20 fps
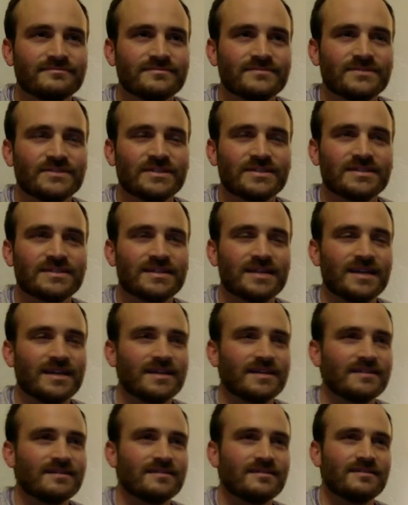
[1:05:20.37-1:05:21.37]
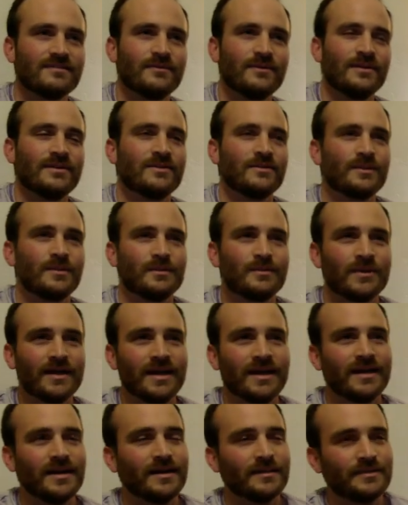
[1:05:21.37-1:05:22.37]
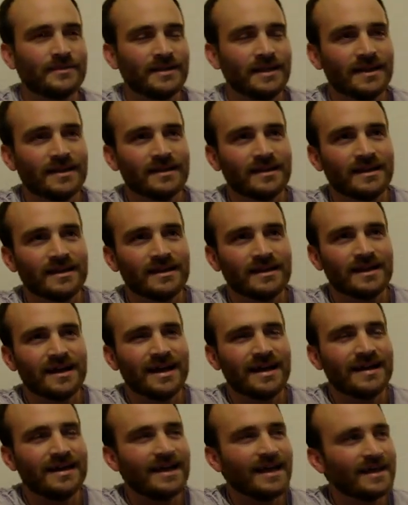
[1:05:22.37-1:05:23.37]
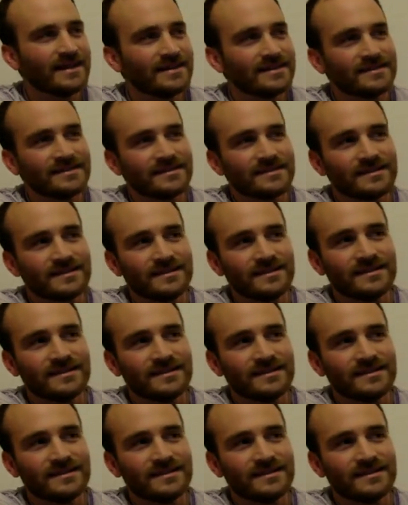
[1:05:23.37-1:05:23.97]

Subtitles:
just like went through a breakup that, like, I guess